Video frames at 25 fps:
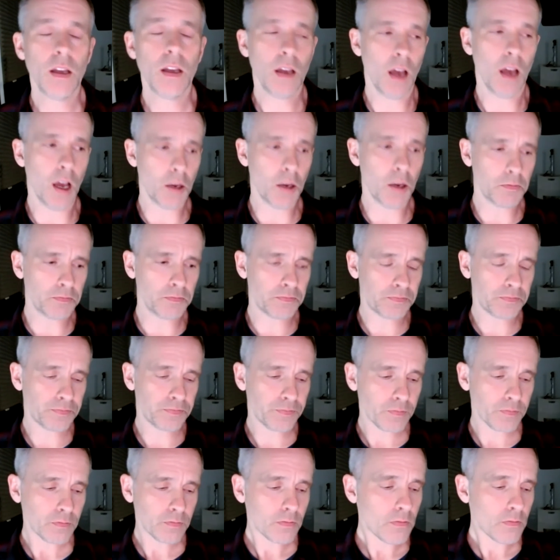
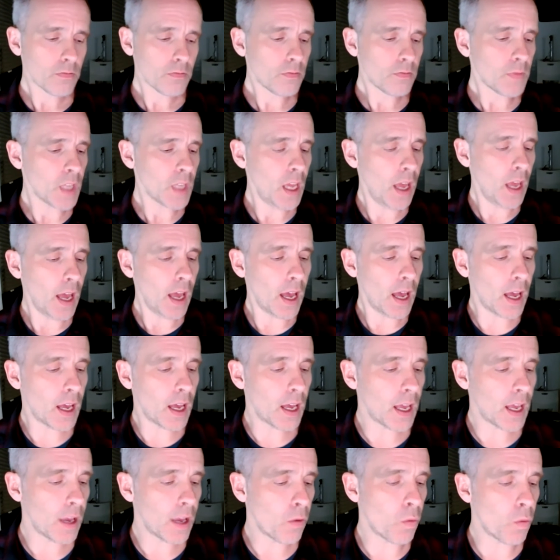
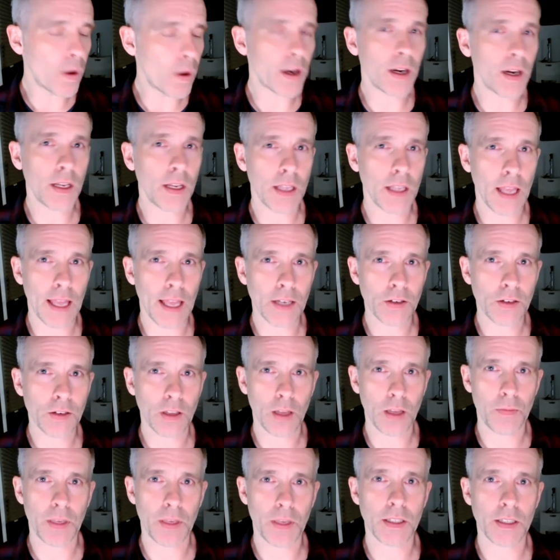What are
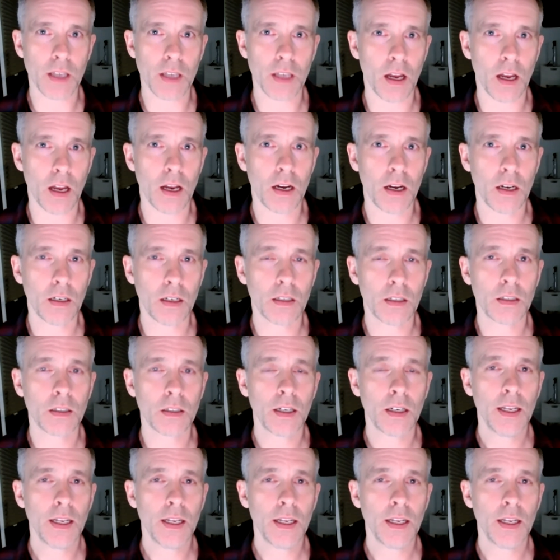intralipids are